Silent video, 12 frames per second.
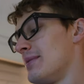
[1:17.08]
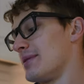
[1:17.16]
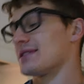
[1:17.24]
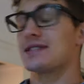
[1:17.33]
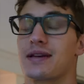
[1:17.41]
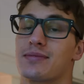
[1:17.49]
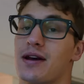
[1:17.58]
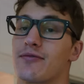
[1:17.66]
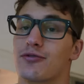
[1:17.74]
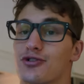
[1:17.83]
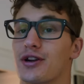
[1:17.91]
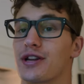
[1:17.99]
But at the same time,
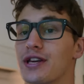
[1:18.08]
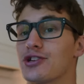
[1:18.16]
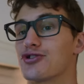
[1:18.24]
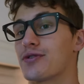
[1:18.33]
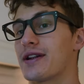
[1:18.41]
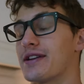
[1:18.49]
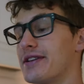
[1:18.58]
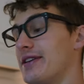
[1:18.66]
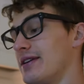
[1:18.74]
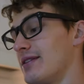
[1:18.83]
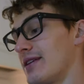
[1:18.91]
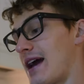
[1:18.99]
if we're trying to get shredded,
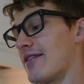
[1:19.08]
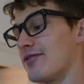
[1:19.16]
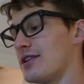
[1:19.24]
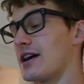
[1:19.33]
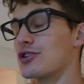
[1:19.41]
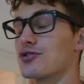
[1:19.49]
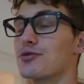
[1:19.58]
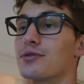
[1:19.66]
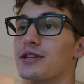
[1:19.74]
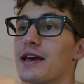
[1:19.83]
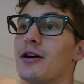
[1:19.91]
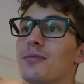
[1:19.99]
caffeine actually
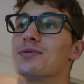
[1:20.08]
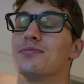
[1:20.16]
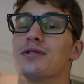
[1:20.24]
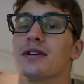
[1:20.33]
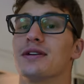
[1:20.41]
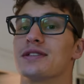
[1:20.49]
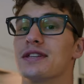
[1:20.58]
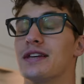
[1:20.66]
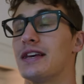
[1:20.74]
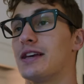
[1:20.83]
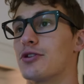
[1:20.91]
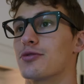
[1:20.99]
really helps because
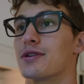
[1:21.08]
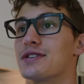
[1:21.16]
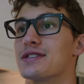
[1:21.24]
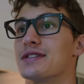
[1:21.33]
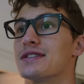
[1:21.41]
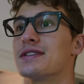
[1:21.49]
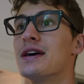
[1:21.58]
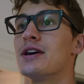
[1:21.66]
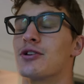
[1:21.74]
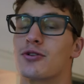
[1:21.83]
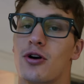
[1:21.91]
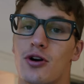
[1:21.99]
it increases
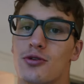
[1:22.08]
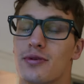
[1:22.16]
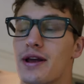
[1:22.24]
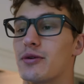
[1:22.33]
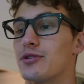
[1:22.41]
your heart rate,